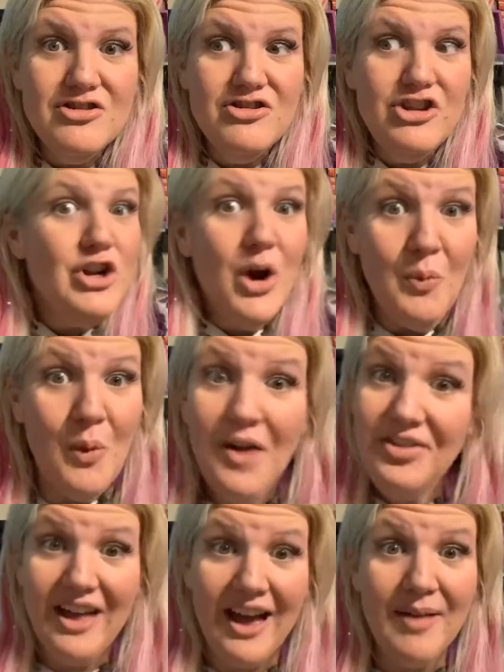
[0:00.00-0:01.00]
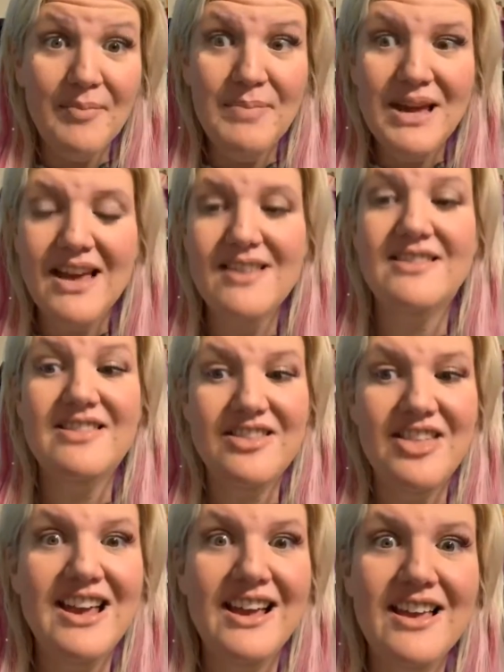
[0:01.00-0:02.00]
you don't want them, because the
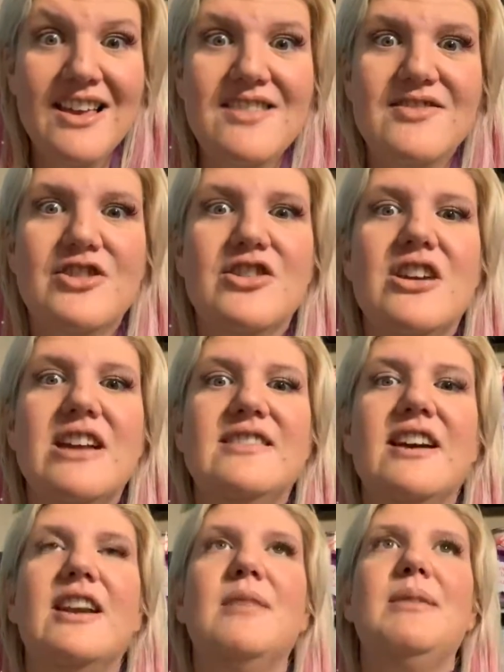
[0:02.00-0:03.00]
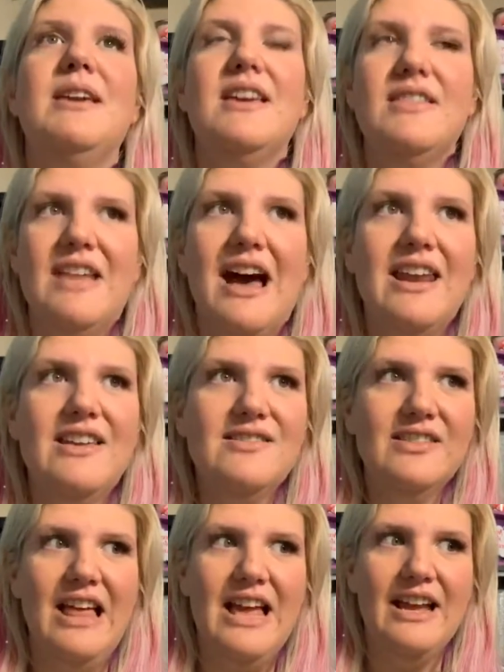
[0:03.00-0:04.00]
thing is, it's going to be, that is
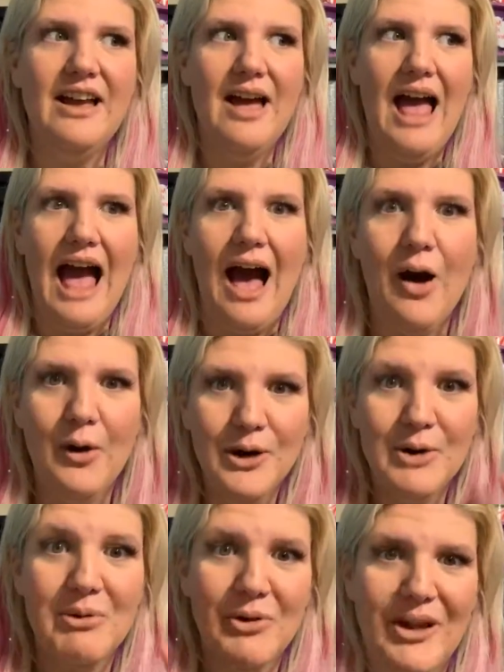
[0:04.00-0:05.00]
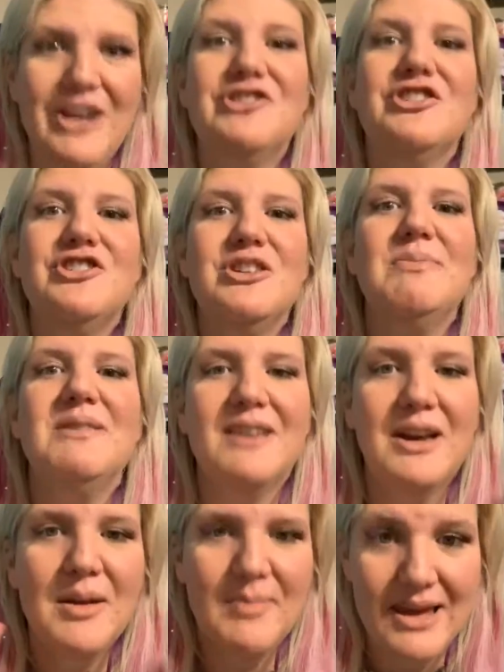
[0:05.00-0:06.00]
like how your relationship is
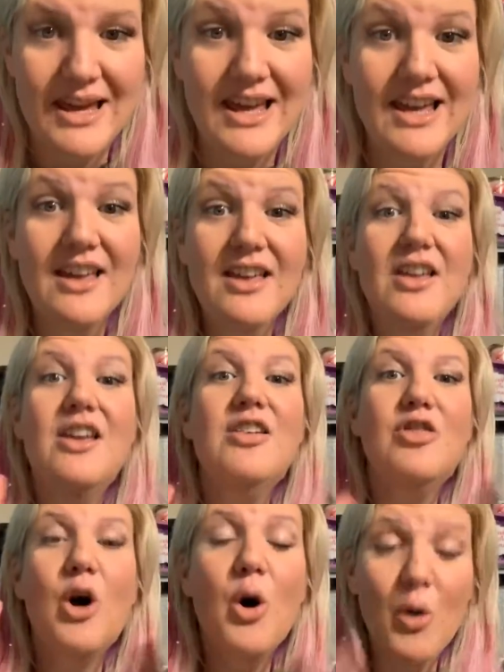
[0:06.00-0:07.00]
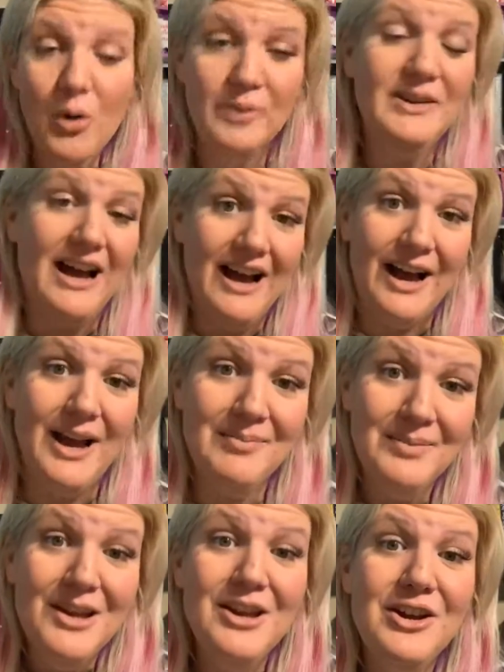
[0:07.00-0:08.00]
going to be the whole time.
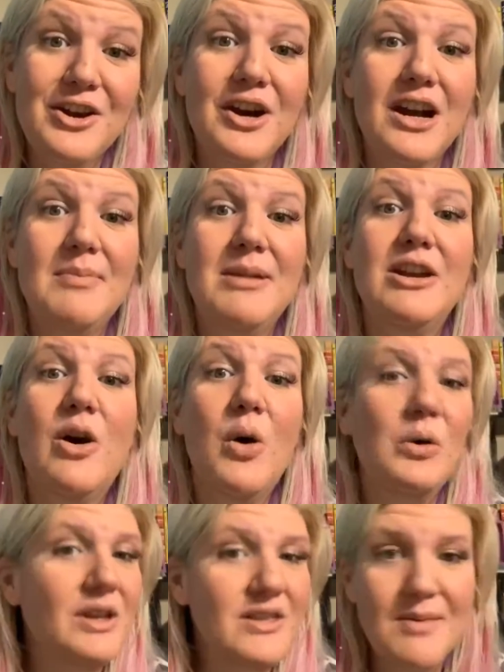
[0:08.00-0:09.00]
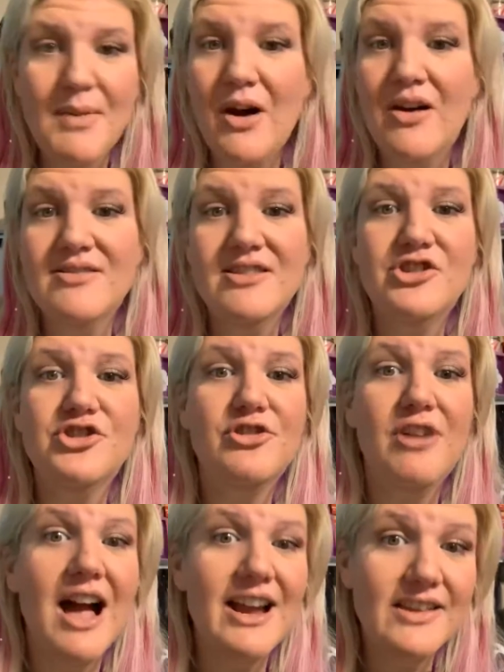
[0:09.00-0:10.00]
You're going to be holding them hostage,
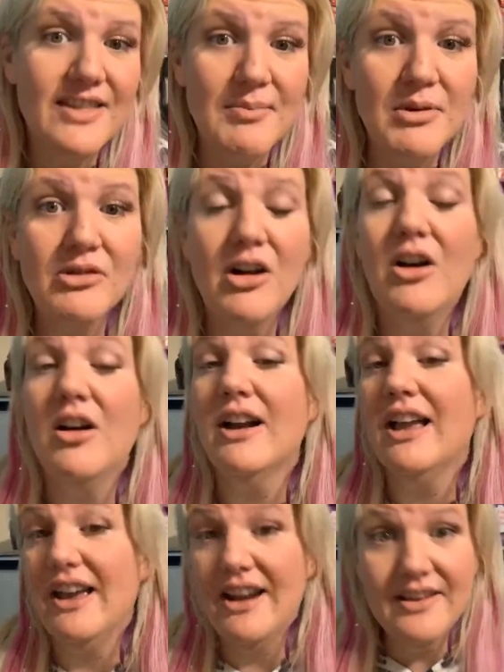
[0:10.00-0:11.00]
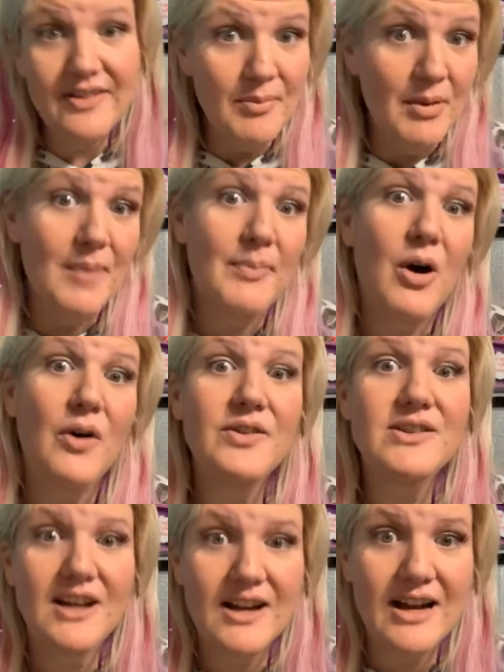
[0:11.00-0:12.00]
dragging them along, hitting them up all the
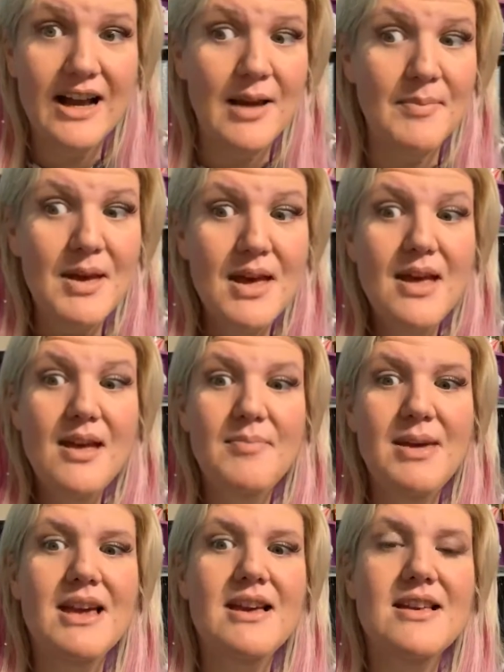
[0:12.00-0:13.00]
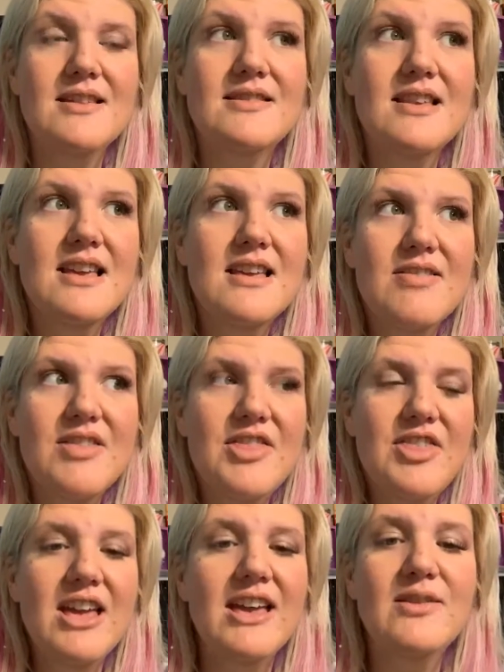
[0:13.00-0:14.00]
time, because the
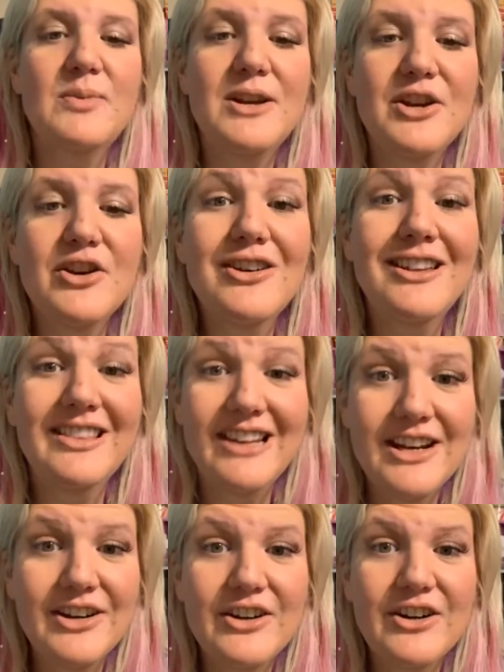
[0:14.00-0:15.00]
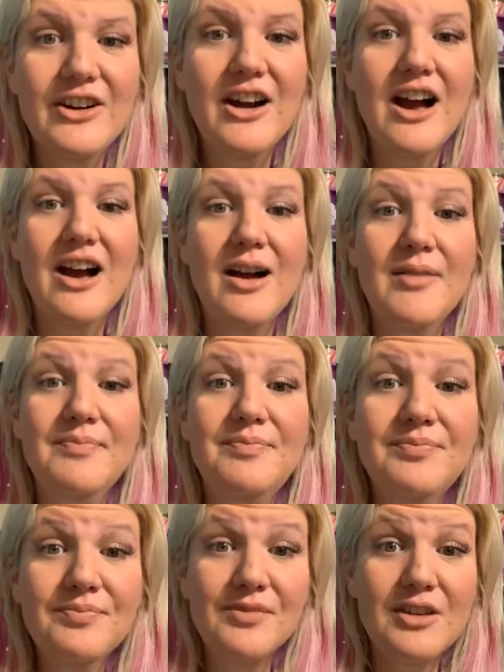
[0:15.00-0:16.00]
thing is, when you're a leader,
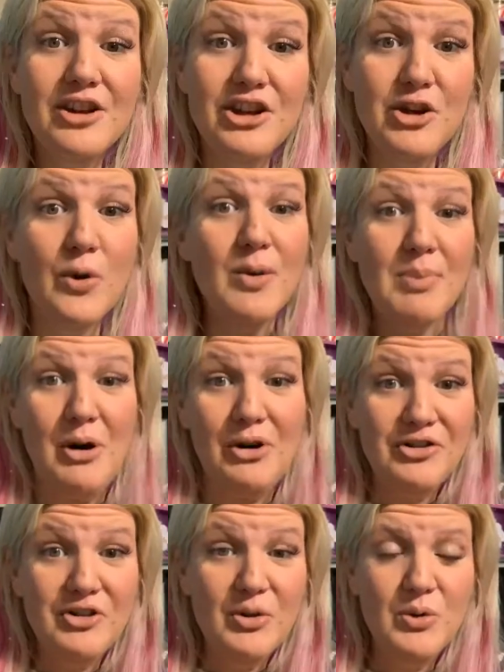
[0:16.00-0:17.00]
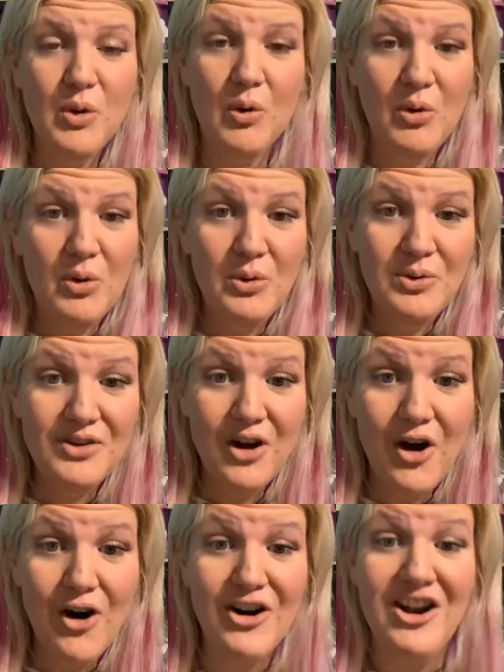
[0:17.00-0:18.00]
your personal goals
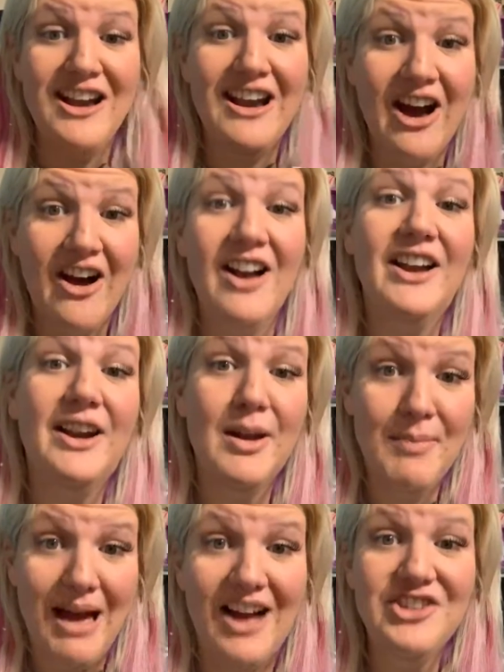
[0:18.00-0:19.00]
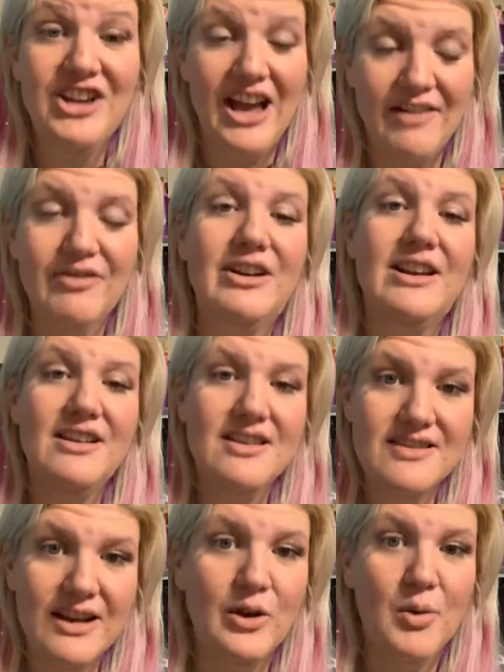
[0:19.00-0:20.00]
are not going to match every
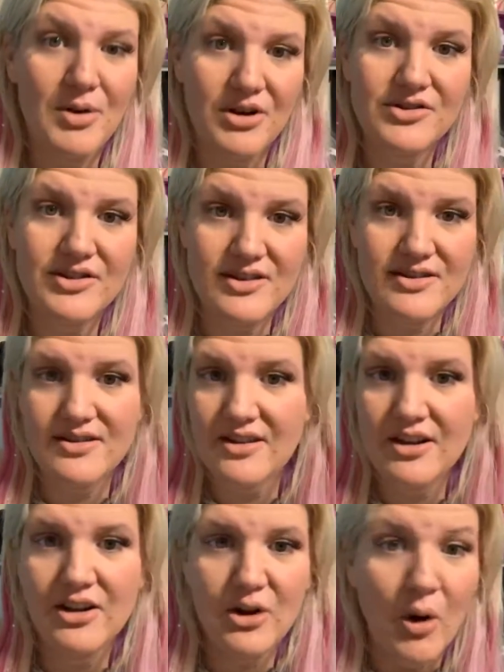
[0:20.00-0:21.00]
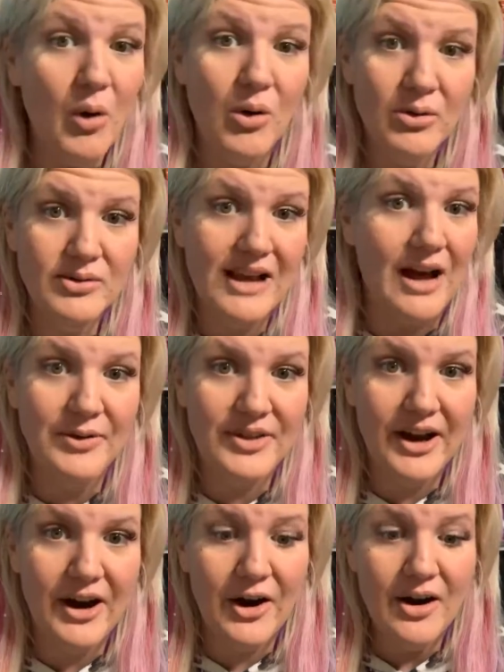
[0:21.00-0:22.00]
single person's goals out
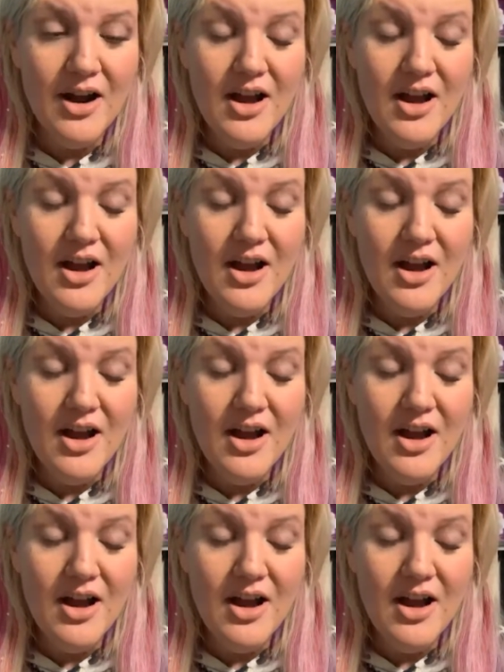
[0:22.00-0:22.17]
there.